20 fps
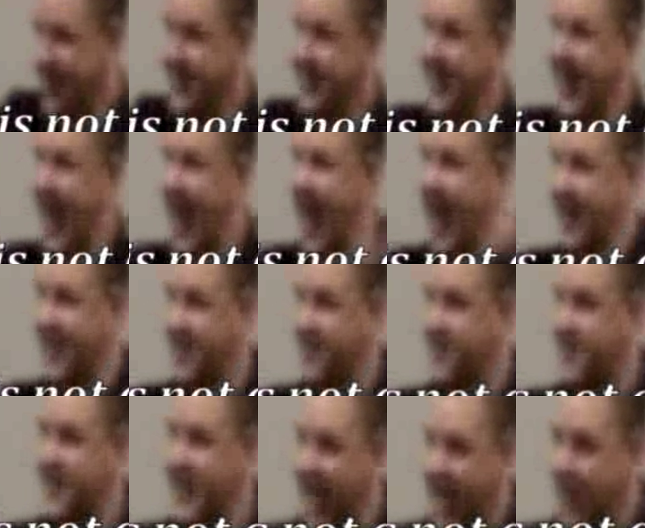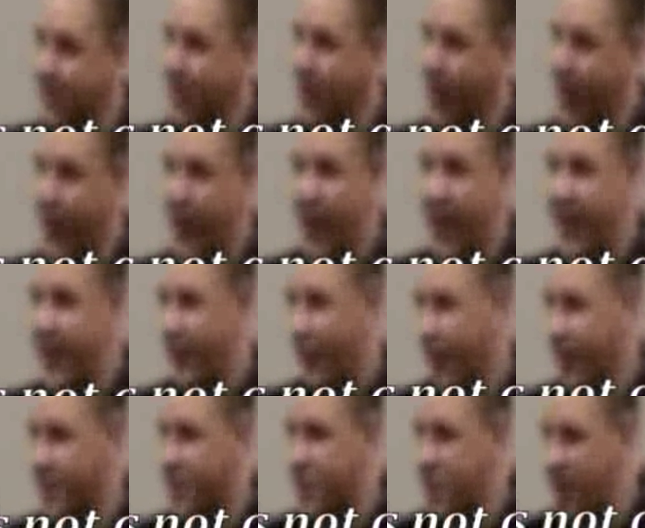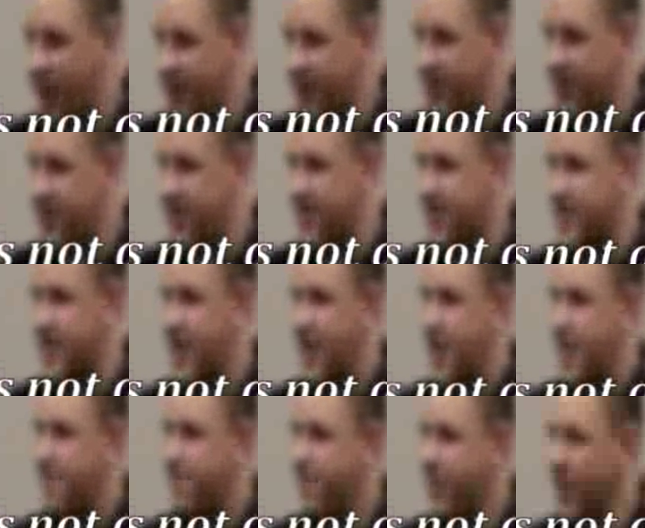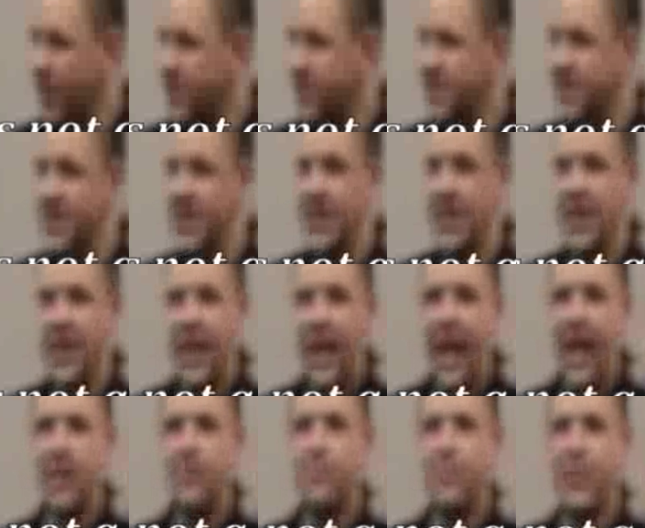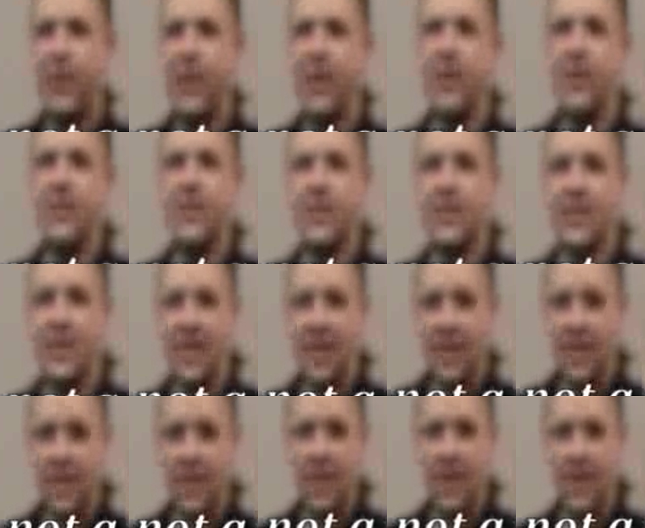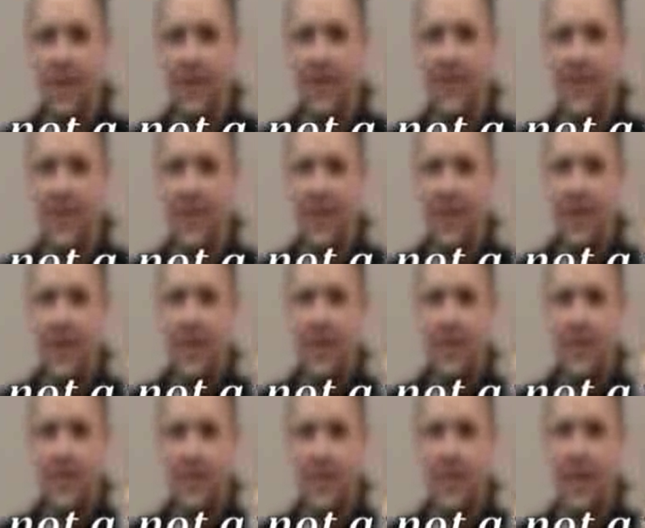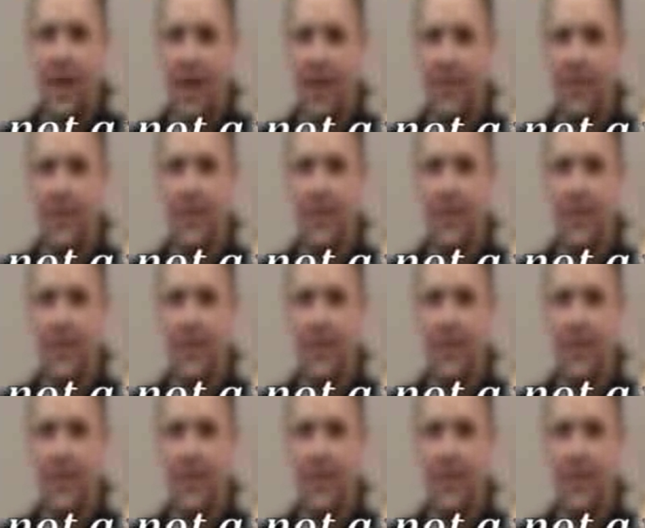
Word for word: it's an active neighborhood where justice, mercy, and peace live together.